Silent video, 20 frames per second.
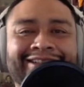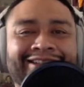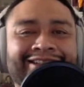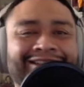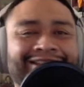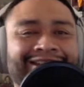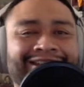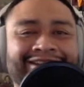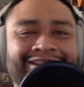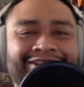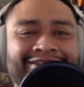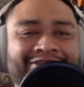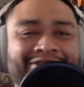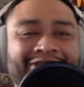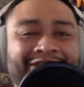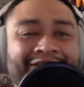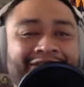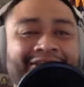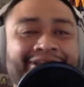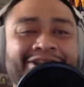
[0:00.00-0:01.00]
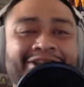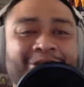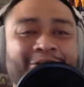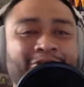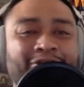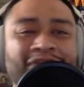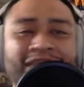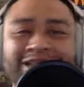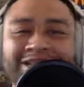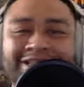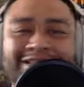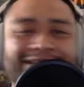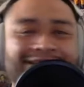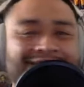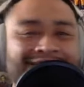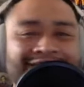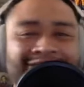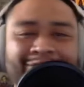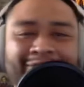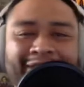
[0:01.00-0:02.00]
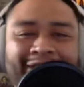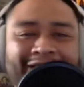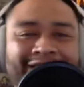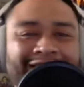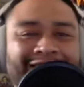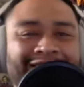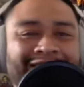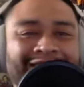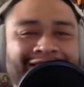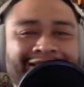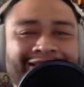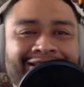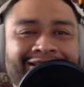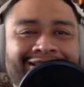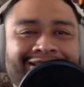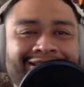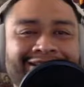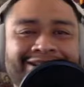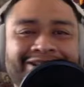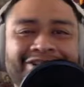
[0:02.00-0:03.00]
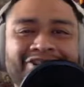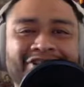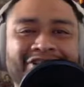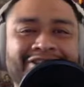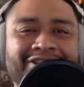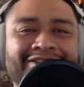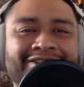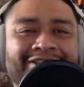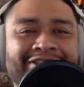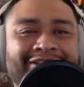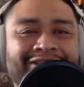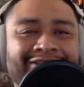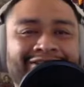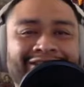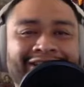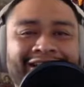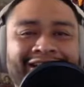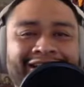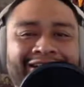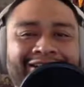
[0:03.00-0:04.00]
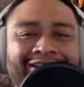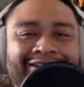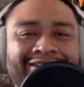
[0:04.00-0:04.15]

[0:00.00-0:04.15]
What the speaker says: there is no justice here, man. This is just like